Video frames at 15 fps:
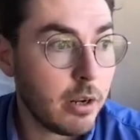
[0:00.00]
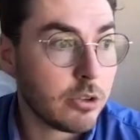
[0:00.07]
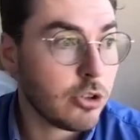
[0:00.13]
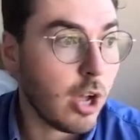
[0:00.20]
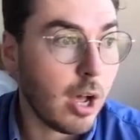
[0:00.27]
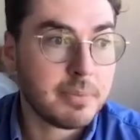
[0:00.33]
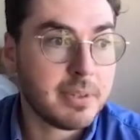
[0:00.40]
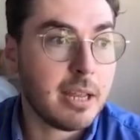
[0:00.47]

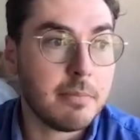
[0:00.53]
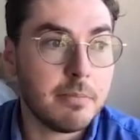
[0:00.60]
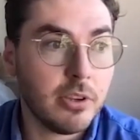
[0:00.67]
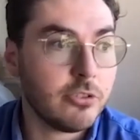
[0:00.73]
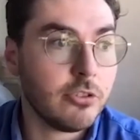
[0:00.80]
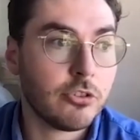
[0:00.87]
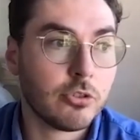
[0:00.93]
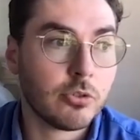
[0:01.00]
top 10
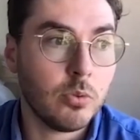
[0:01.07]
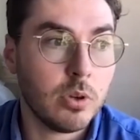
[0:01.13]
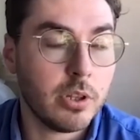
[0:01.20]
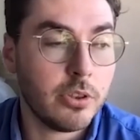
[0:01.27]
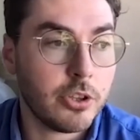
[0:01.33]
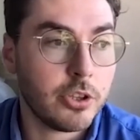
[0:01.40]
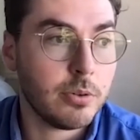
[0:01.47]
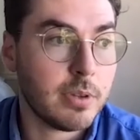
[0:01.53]
business school
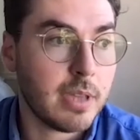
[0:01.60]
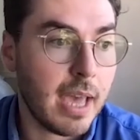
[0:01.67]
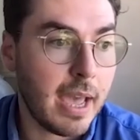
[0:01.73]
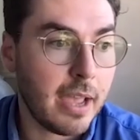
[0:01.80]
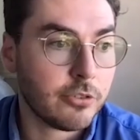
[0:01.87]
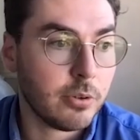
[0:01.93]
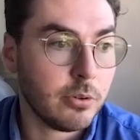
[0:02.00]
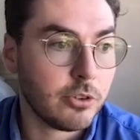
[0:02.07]
in the
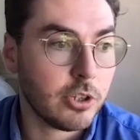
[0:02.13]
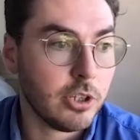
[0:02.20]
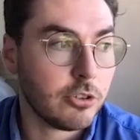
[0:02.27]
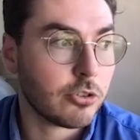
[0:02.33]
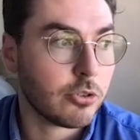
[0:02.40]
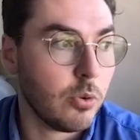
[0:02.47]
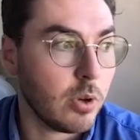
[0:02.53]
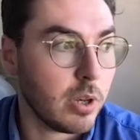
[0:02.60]
UK. So it was a good
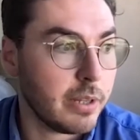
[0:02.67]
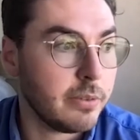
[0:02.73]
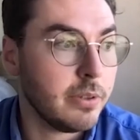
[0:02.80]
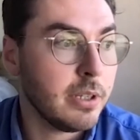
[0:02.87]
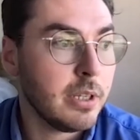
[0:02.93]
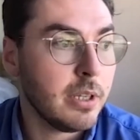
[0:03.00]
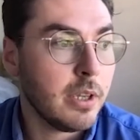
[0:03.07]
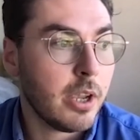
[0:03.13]
school. And,
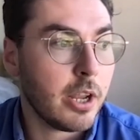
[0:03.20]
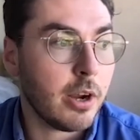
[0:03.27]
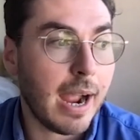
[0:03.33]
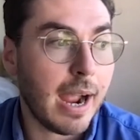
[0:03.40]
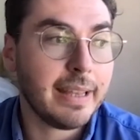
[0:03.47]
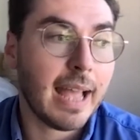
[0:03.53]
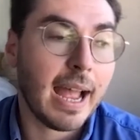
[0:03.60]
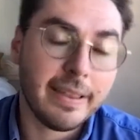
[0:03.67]

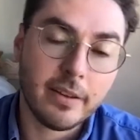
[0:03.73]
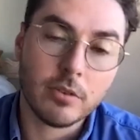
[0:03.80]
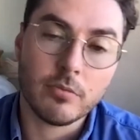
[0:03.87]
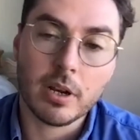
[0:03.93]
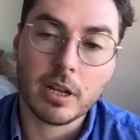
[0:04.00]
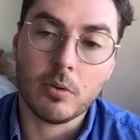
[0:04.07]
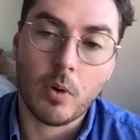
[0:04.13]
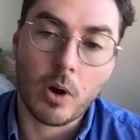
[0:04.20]
I didn't
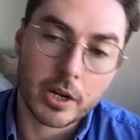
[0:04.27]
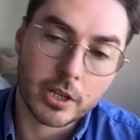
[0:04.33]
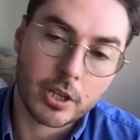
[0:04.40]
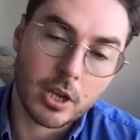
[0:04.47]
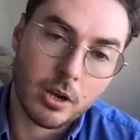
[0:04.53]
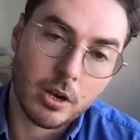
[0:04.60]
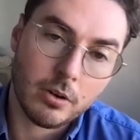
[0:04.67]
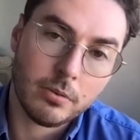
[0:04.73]
really want to
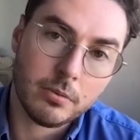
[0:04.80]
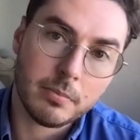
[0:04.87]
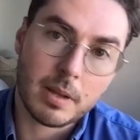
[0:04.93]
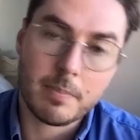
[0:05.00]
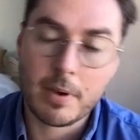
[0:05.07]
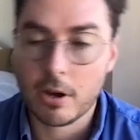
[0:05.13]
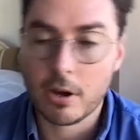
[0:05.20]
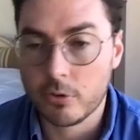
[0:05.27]
go.
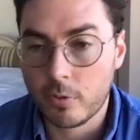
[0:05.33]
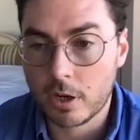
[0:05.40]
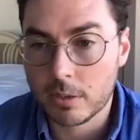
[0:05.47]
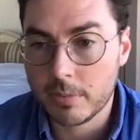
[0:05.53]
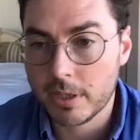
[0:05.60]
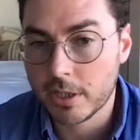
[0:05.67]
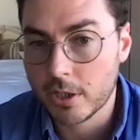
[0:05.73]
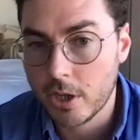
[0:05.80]
My parents wanted
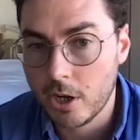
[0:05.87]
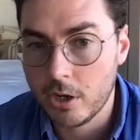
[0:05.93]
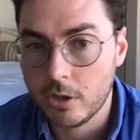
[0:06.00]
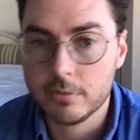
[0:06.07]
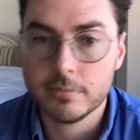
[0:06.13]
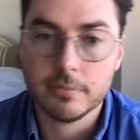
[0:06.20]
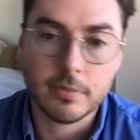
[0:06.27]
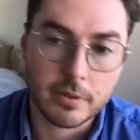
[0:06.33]
me to
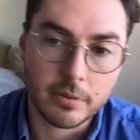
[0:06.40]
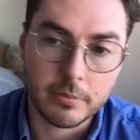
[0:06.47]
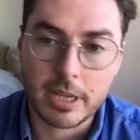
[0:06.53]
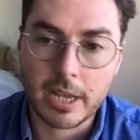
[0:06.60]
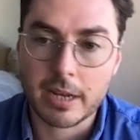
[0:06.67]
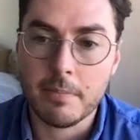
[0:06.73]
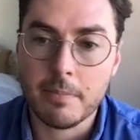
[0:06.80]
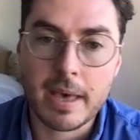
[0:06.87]
go. We
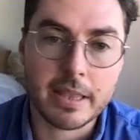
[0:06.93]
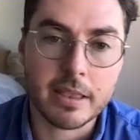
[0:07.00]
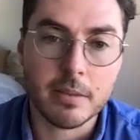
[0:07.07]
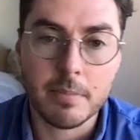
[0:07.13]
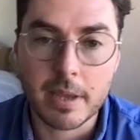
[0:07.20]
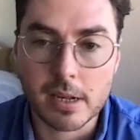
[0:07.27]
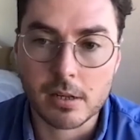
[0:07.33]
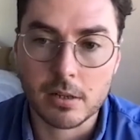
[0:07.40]
kind of met in
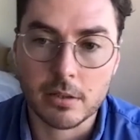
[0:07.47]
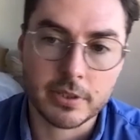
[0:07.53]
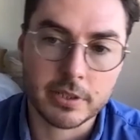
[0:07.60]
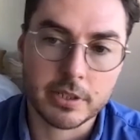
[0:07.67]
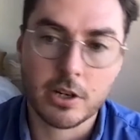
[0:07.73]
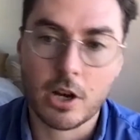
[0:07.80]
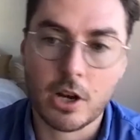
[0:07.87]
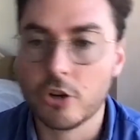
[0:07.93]
the middle, did
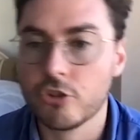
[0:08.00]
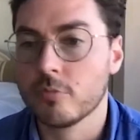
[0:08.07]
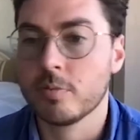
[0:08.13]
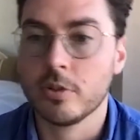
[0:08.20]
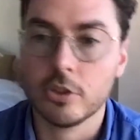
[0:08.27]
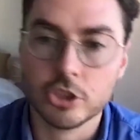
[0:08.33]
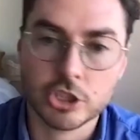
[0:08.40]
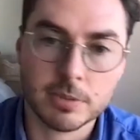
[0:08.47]
an
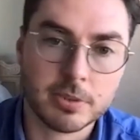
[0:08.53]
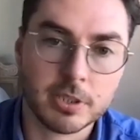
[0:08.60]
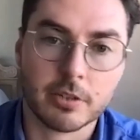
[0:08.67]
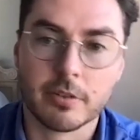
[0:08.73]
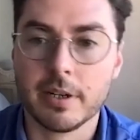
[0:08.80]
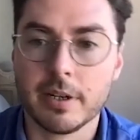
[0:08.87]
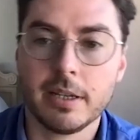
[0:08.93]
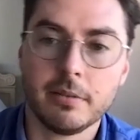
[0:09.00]
entrepreneurship
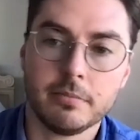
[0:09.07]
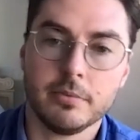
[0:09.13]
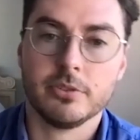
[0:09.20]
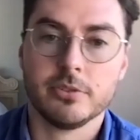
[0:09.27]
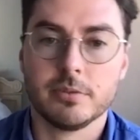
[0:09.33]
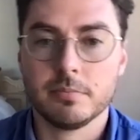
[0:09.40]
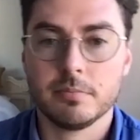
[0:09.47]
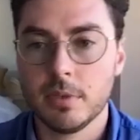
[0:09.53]
degree,
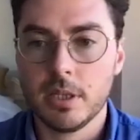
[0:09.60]
was